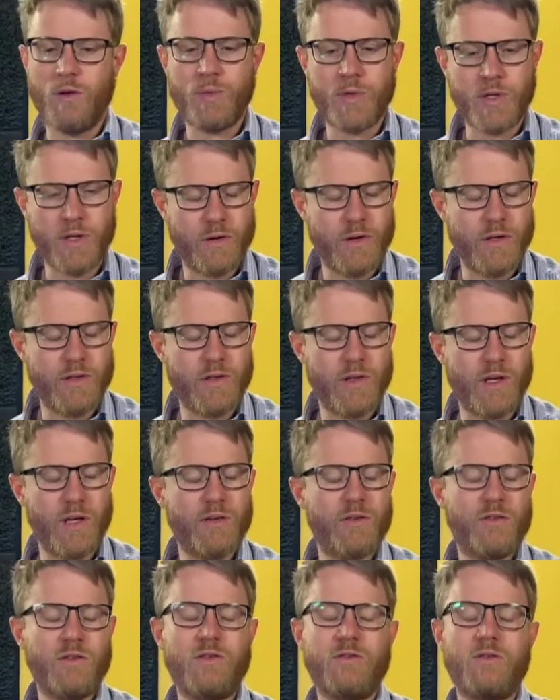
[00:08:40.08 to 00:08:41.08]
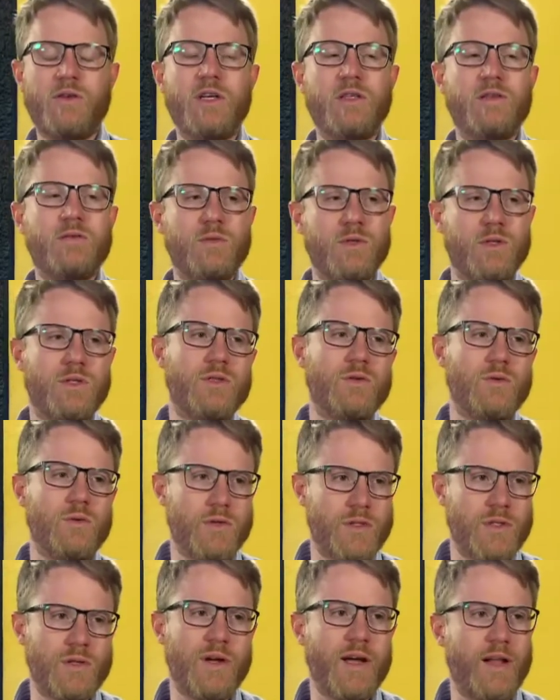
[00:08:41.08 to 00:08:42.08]
increasing interest rates, which
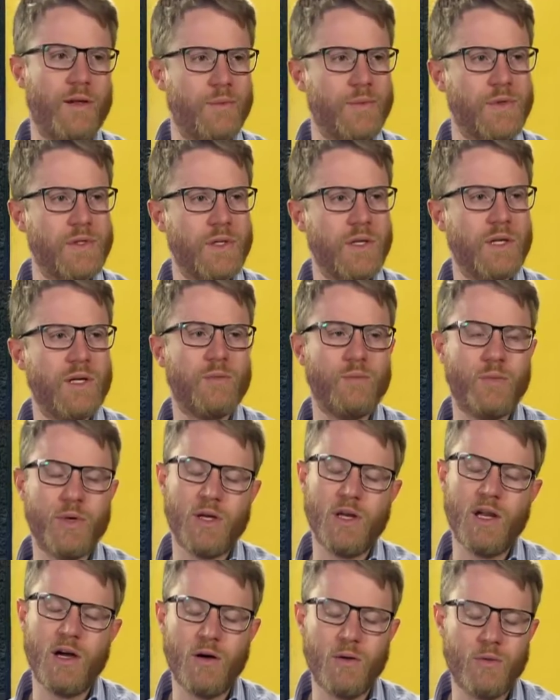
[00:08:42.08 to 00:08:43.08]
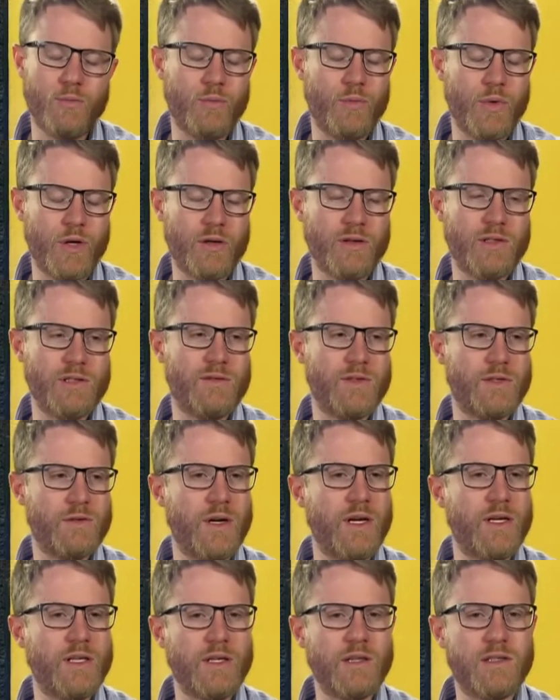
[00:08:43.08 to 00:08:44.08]
also helps. But now, because of this
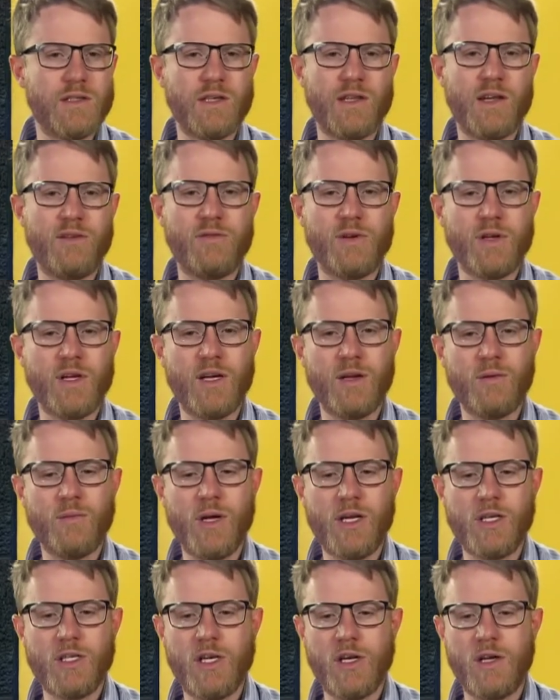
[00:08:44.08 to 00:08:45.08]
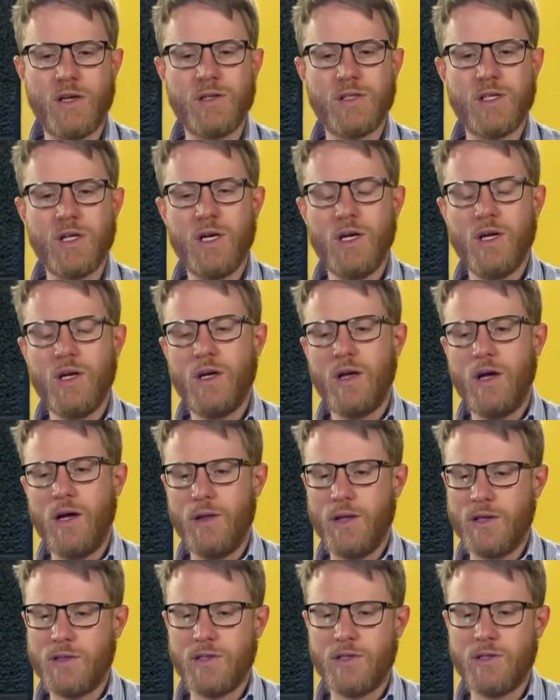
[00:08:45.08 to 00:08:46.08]
rating in South Africa, it may change.
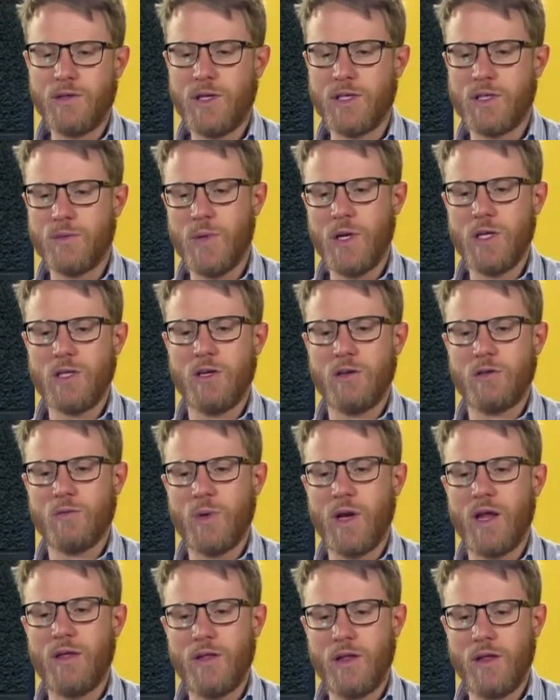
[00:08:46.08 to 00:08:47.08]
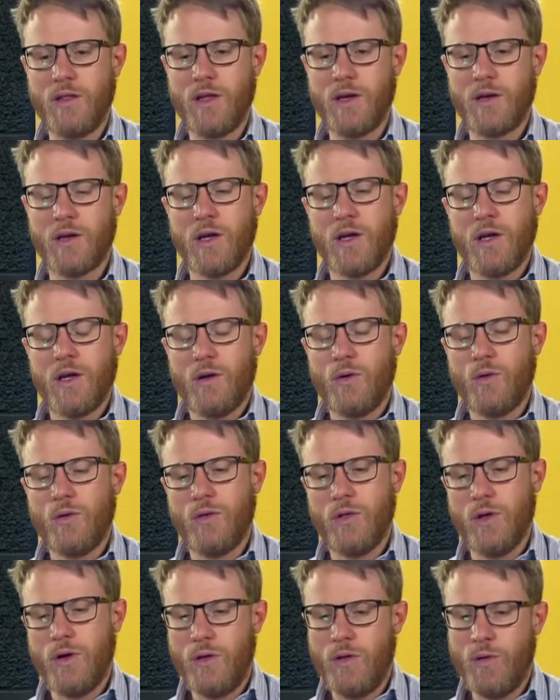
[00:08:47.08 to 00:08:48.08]
That situation may change. But I think that
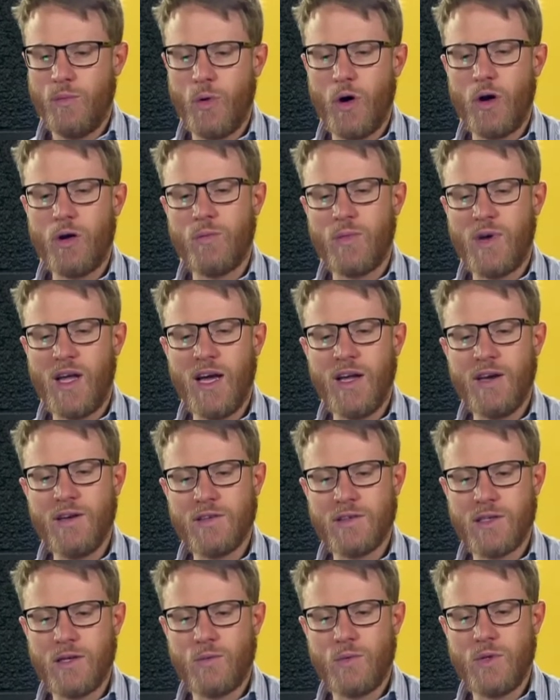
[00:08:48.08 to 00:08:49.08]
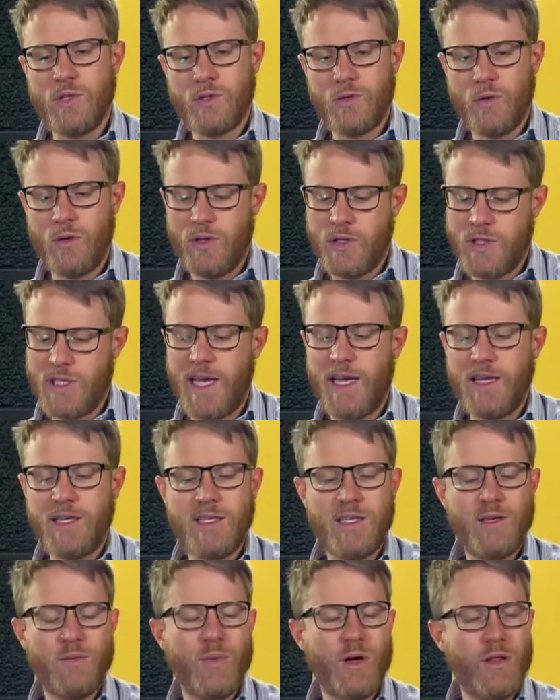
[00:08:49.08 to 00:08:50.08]
the bottom line is that we saw this
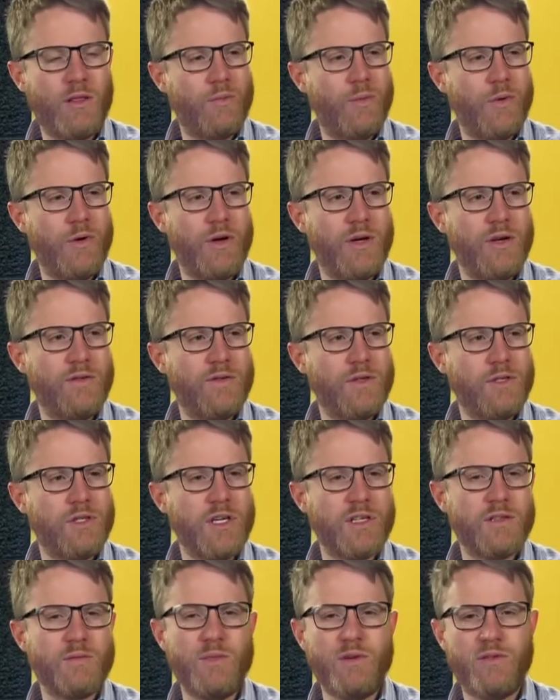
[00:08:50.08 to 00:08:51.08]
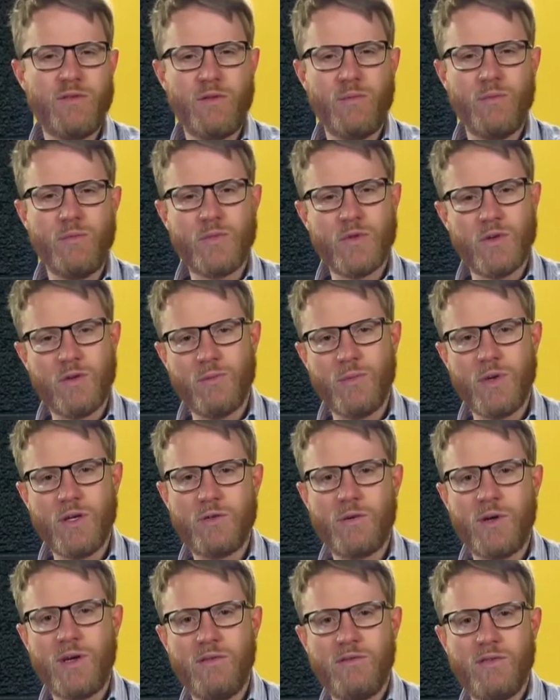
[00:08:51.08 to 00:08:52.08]
18-month period of adjustment from sort of
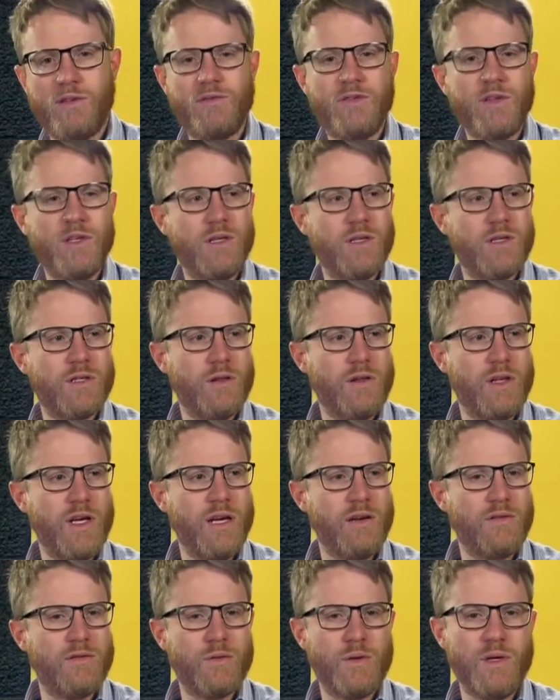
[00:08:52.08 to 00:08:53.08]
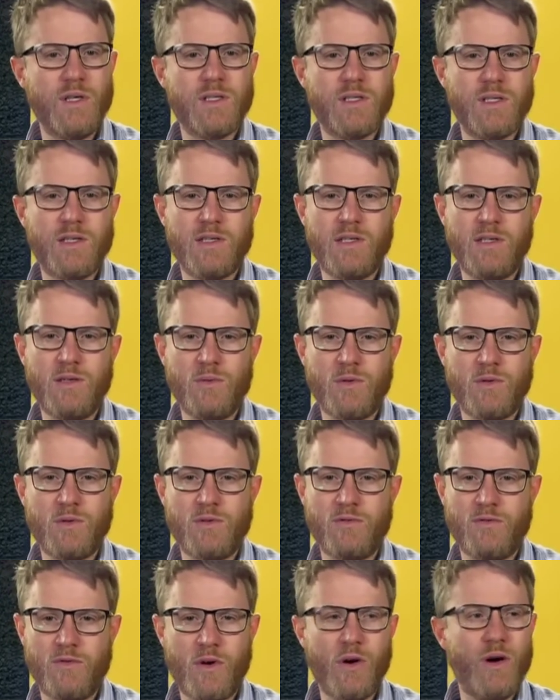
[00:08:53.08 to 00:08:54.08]
mid-2015 until the end of 2016, which
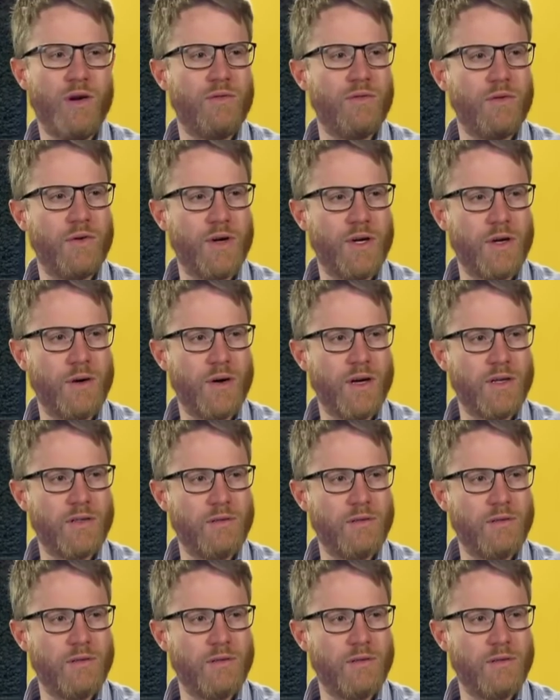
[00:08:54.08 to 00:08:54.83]
was very, very aggressive.